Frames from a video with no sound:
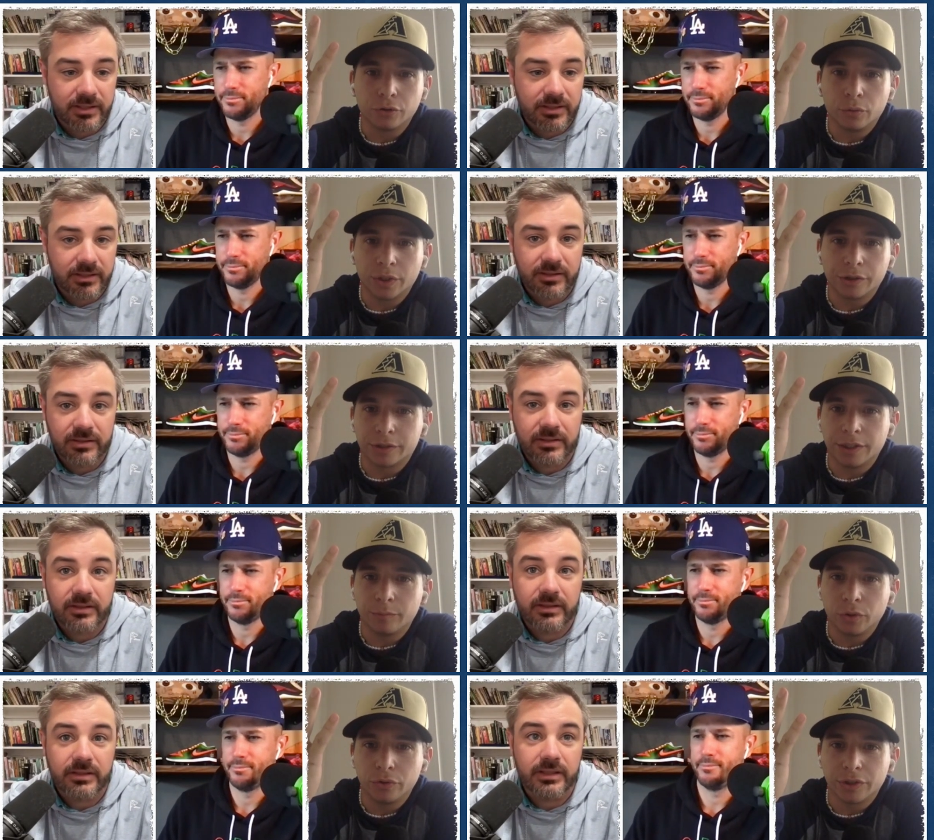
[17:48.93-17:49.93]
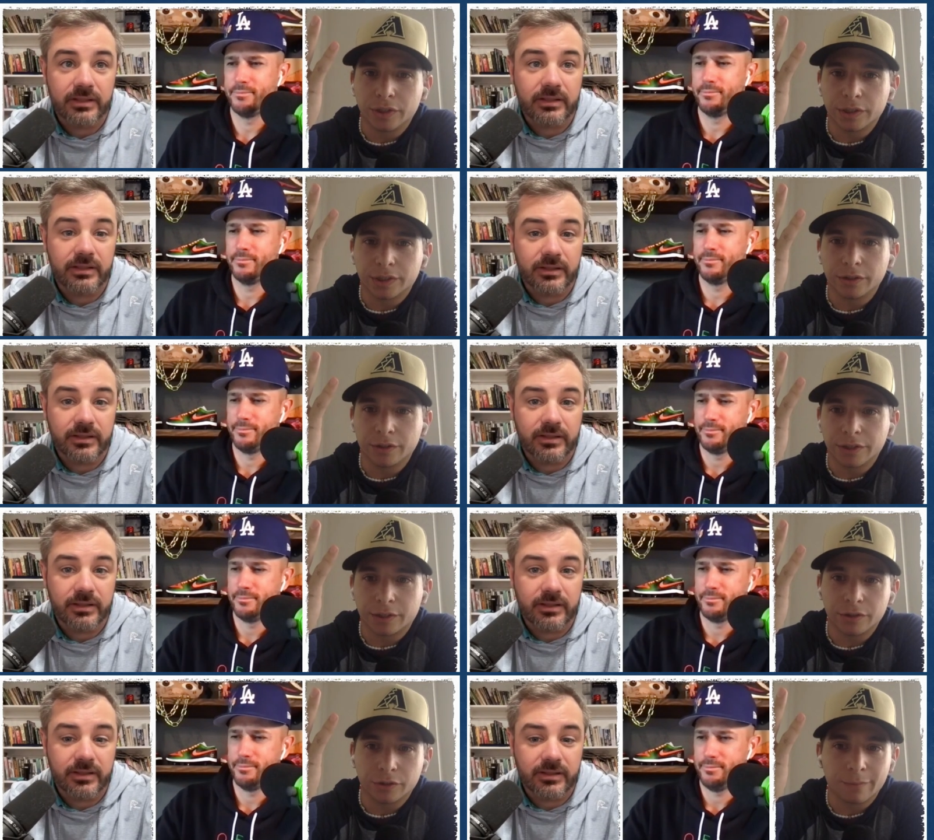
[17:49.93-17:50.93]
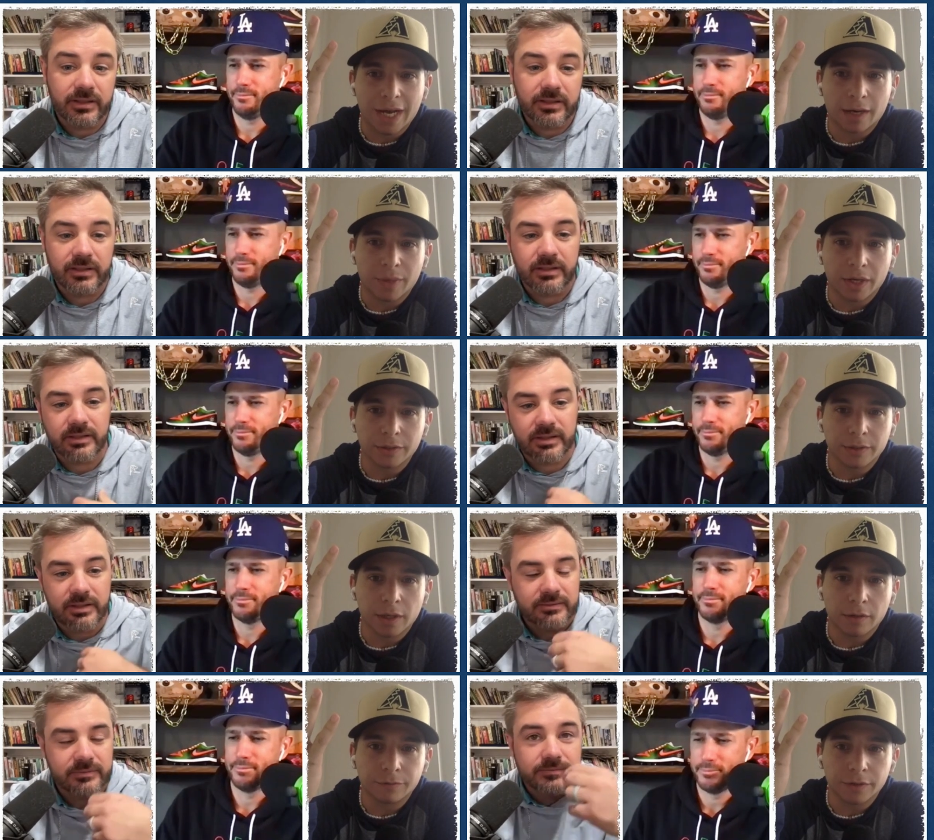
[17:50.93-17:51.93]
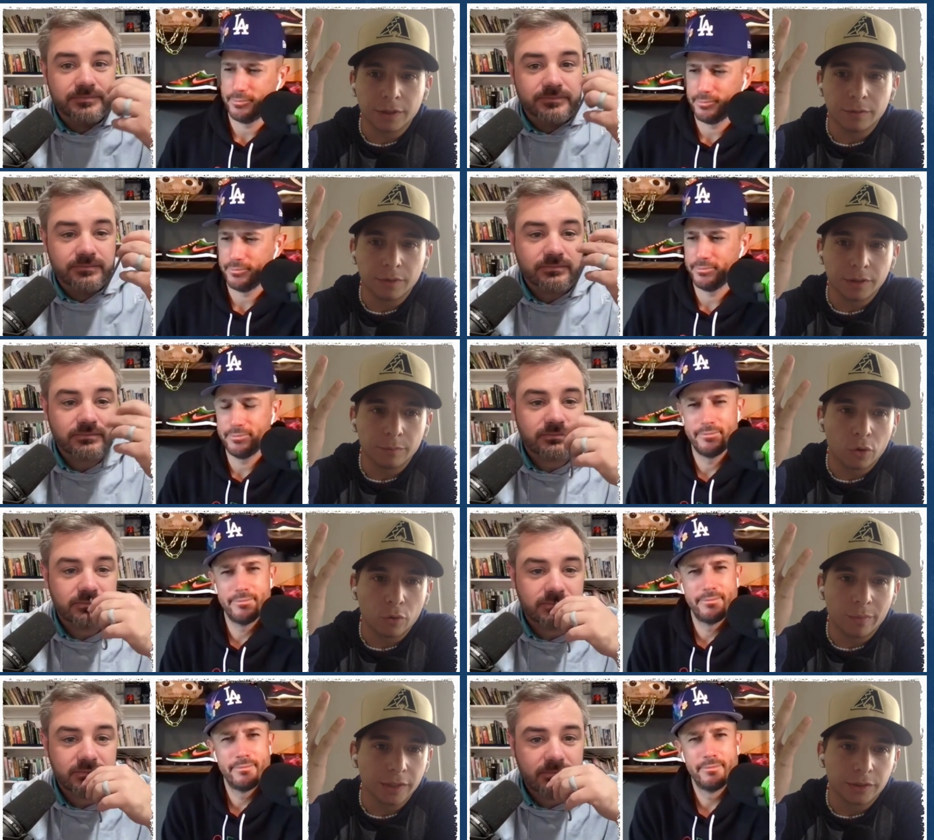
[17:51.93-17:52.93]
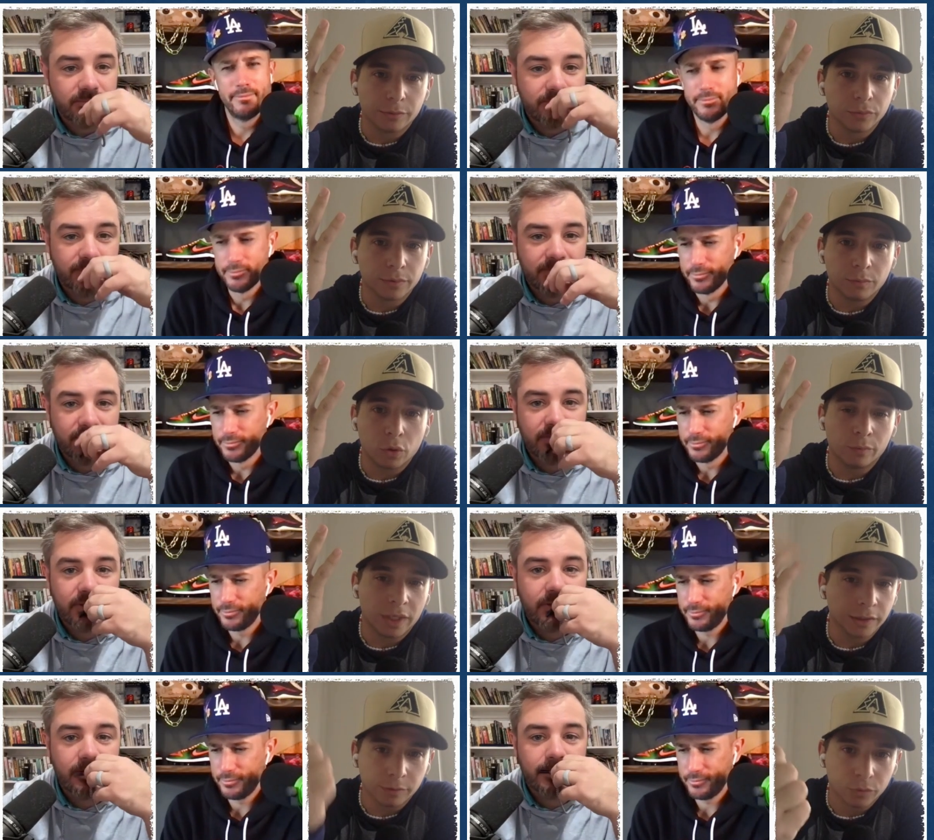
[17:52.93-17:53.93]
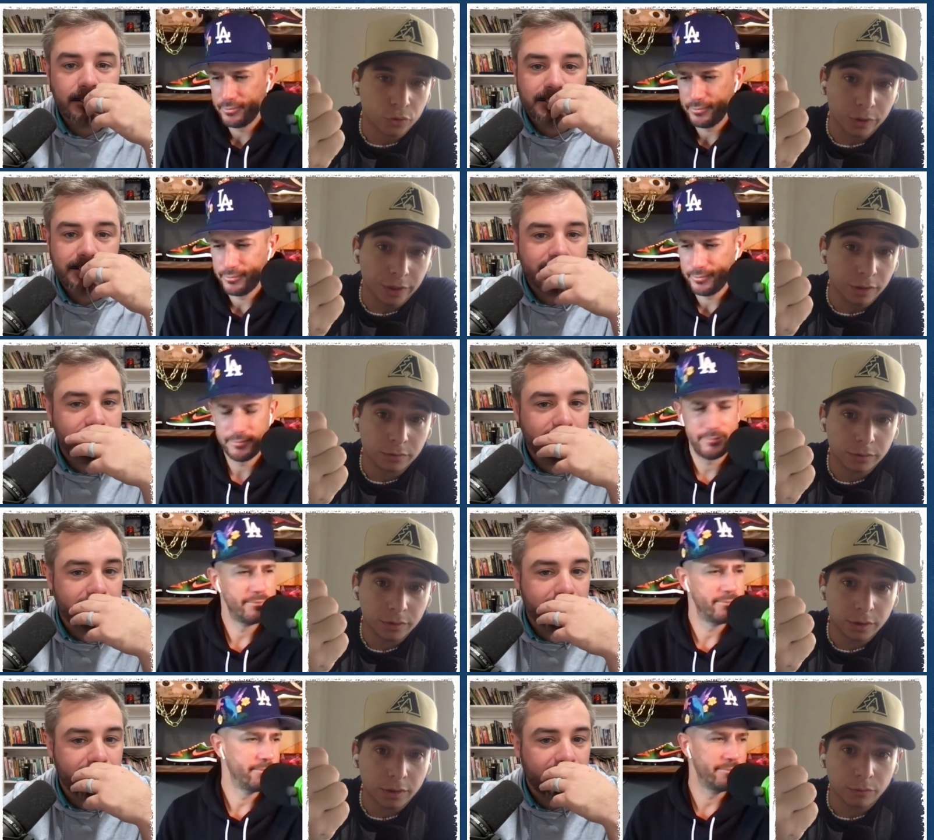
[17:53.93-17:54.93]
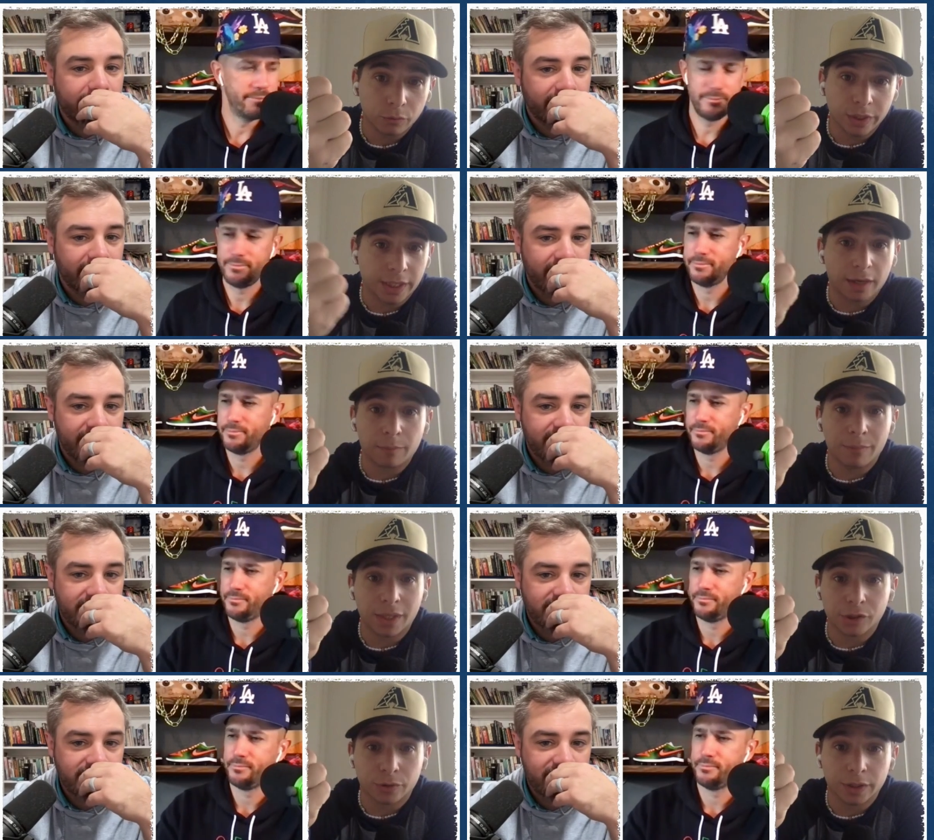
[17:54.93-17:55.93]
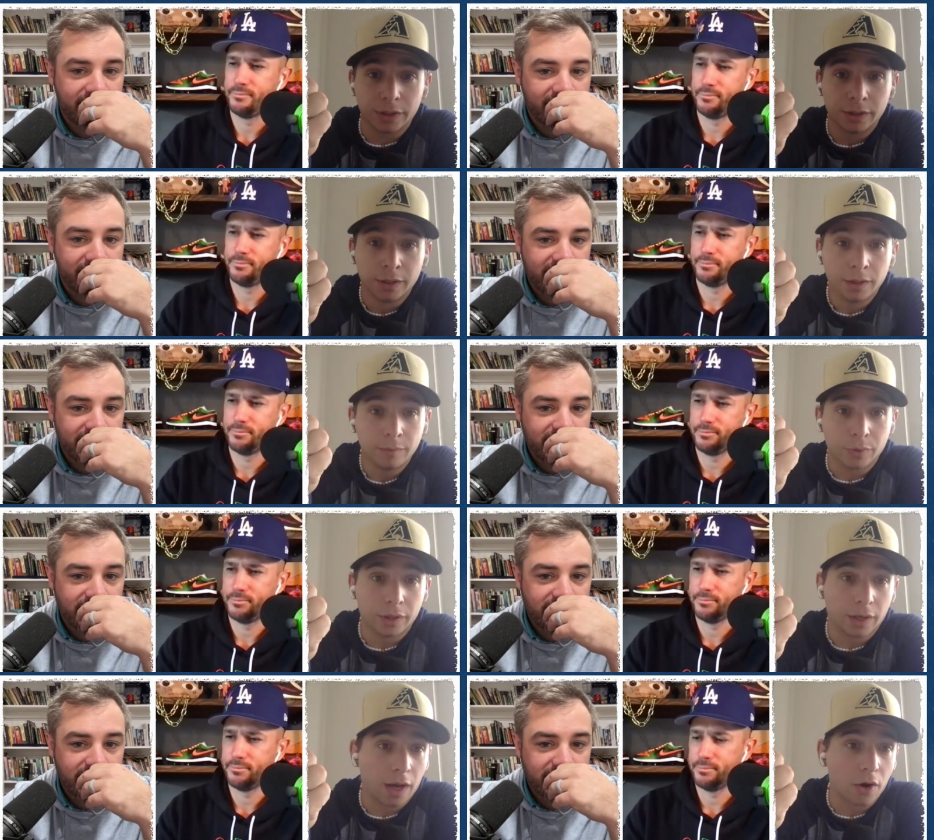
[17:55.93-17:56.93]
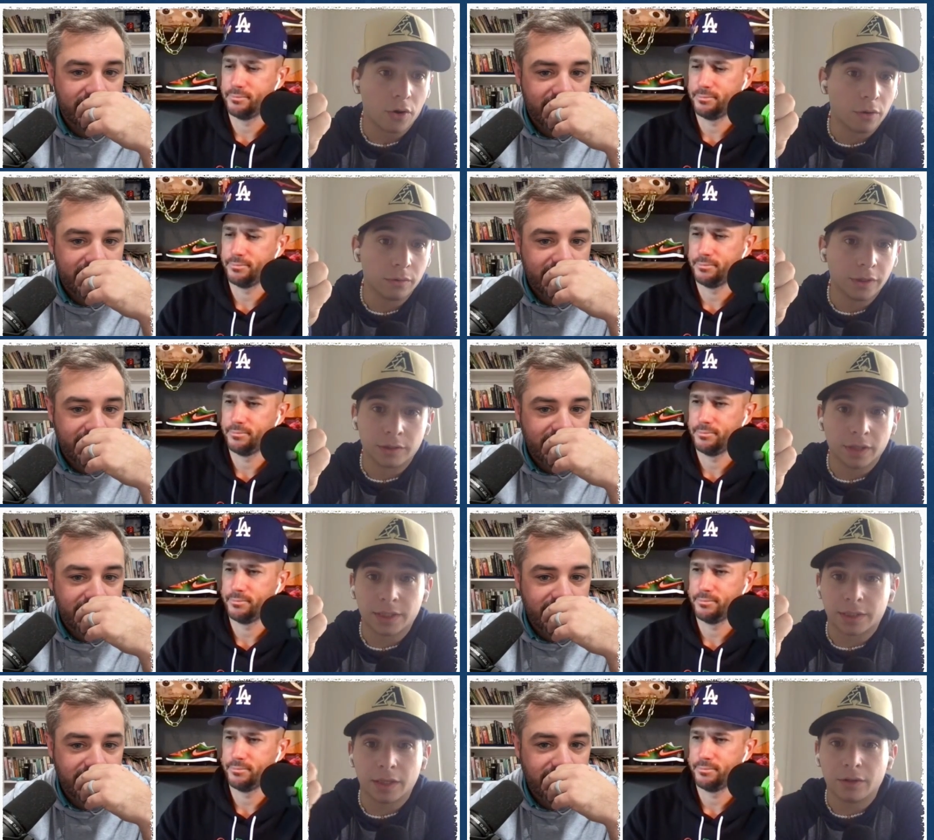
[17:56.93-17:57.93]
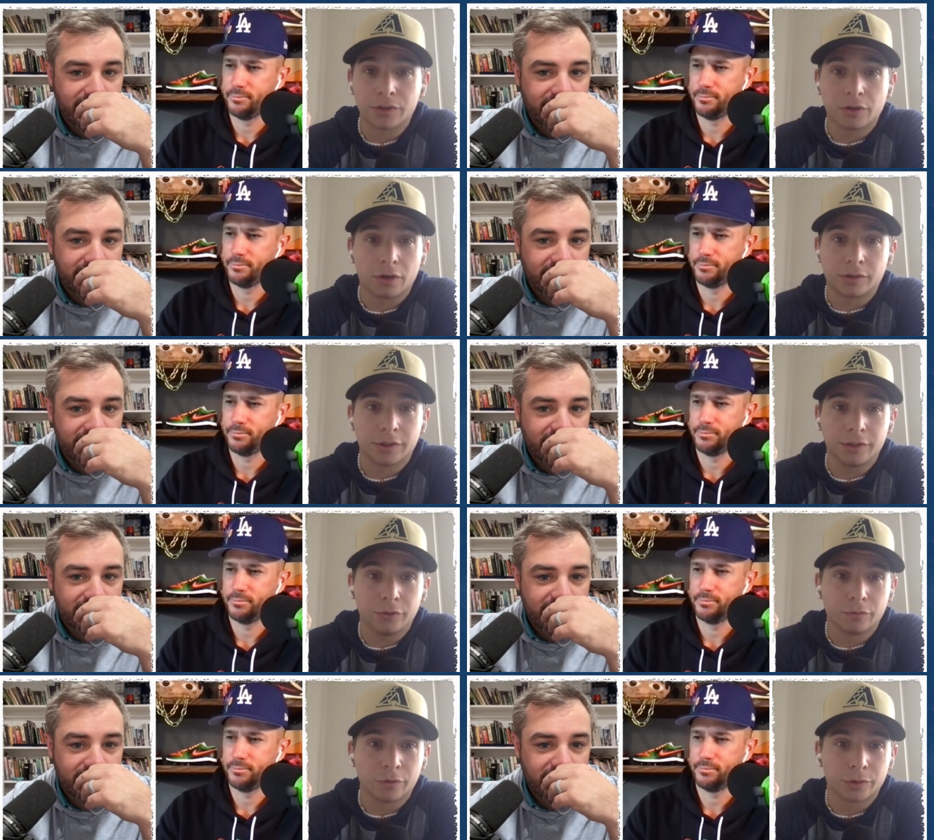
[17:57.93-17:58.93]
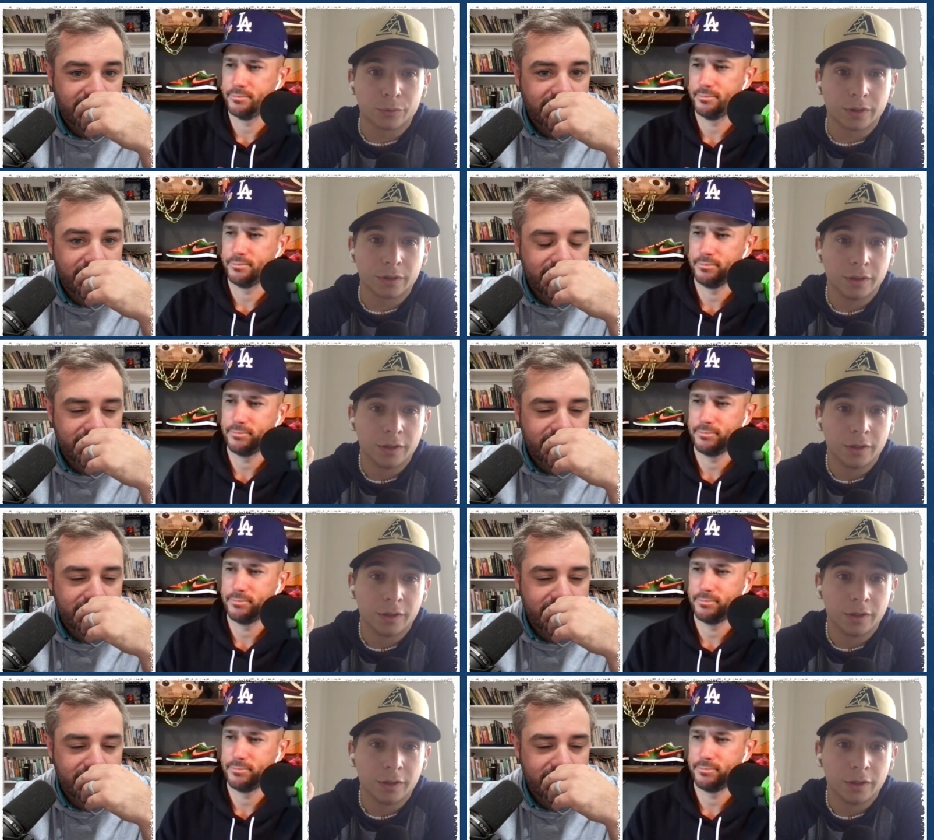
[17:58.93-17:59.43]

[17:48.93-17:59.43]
Speaker 1: when your team loses a series because you're mad about stuff, and and momentum momentum's real, and we can't measure it. But I don't know. Let let's say there's an alternate universe where